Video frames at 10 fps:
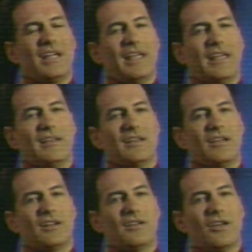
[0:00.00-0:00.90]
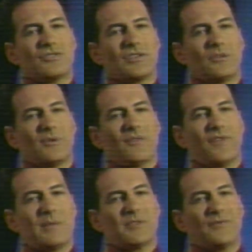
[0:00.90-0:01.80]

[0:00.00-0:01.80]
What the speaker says: in an Adult Children of Famous